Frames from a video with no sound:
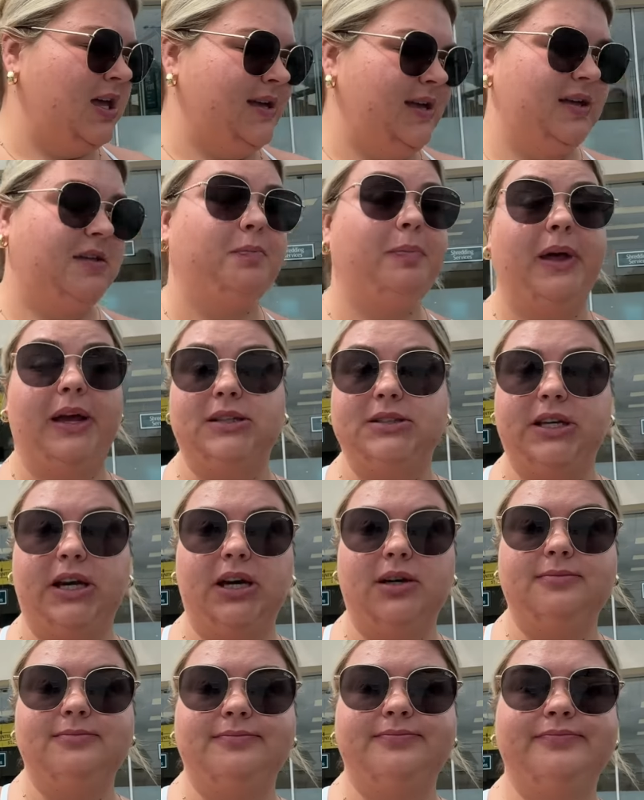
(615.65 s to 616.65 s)
is picked up.
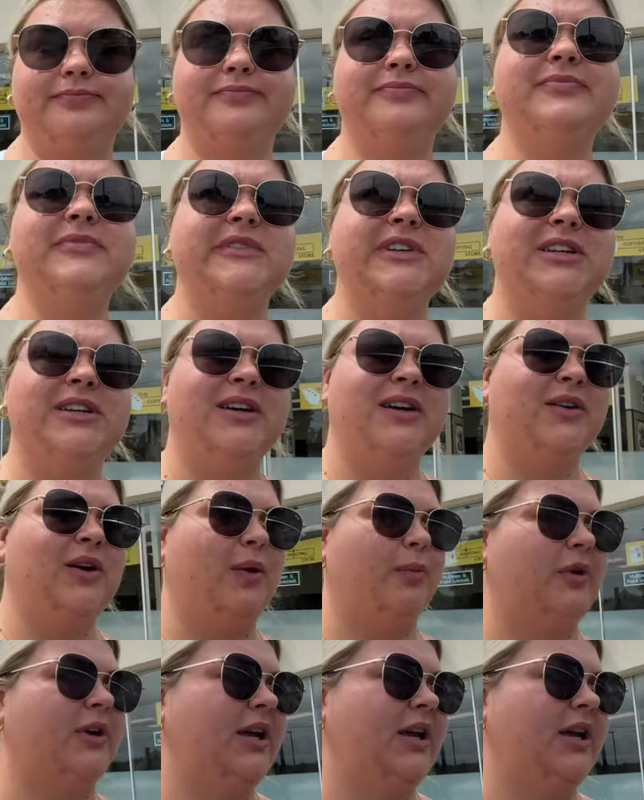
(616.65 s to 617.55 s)
And we're